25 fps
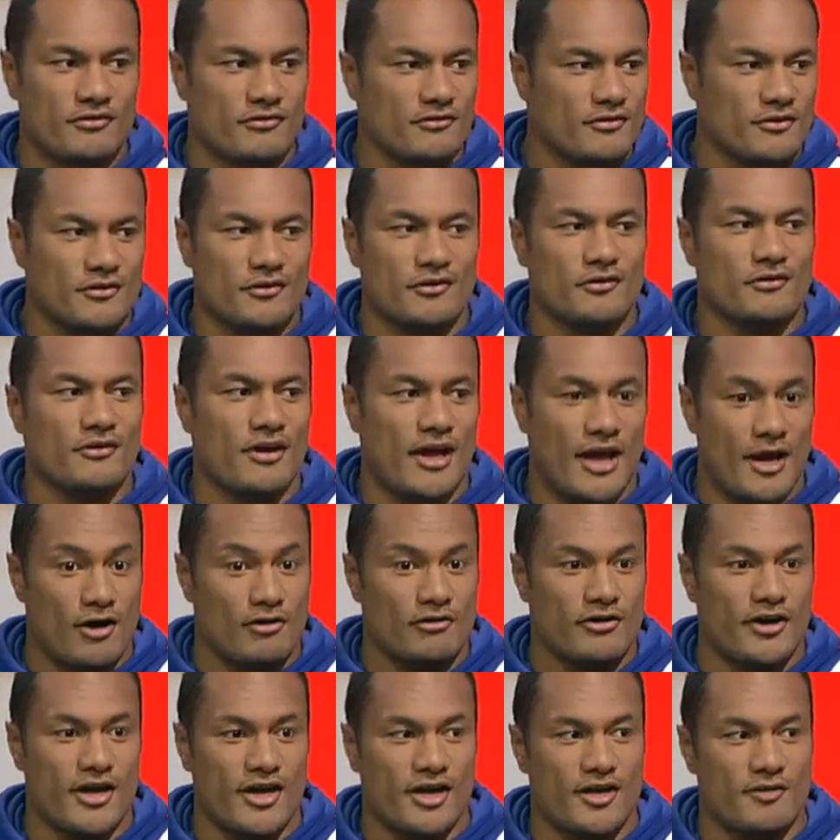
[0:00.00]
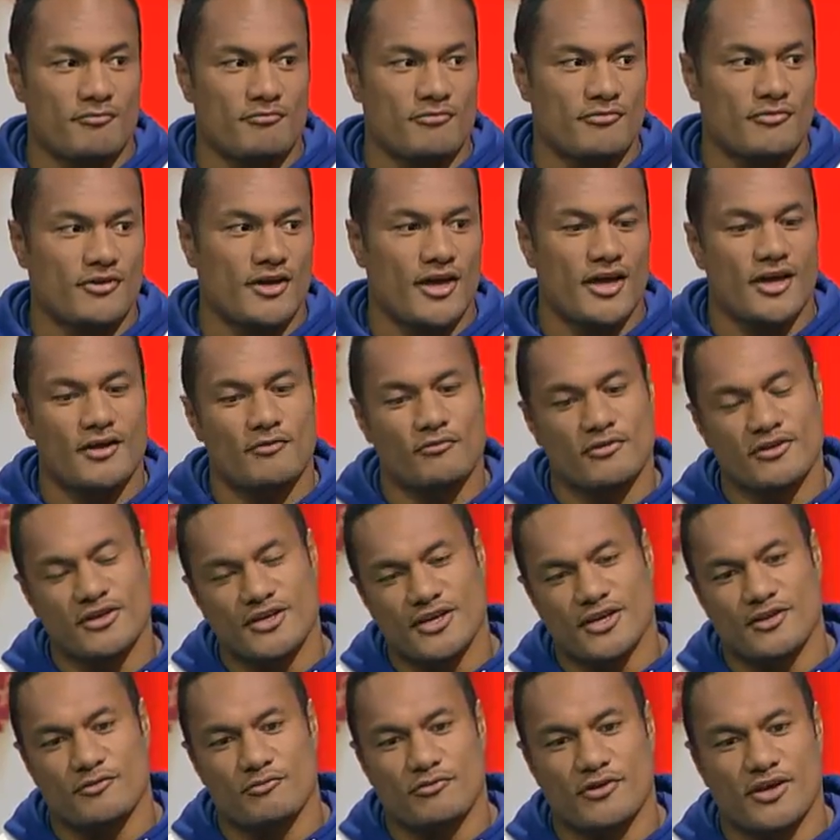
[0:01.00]
you know, our game, and
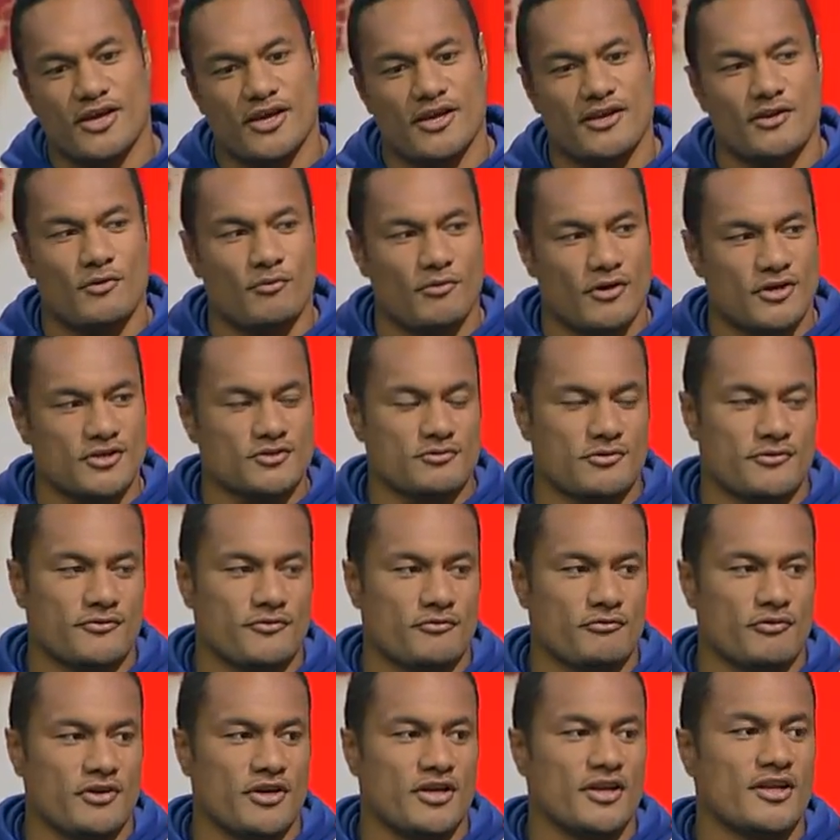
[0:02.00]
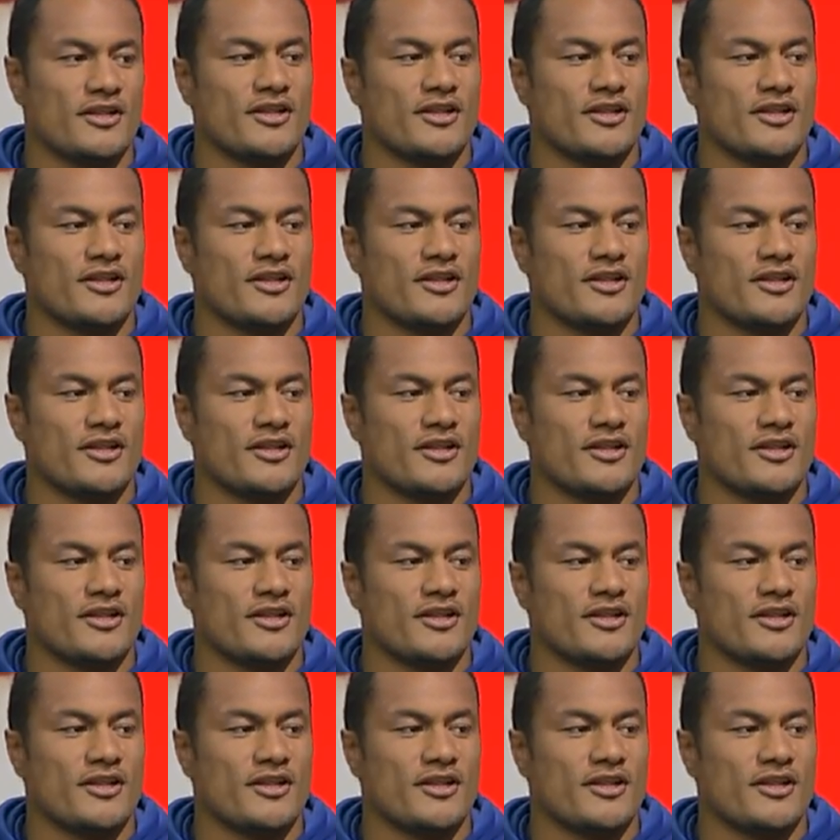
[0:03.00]
yet we had a Welsh referee.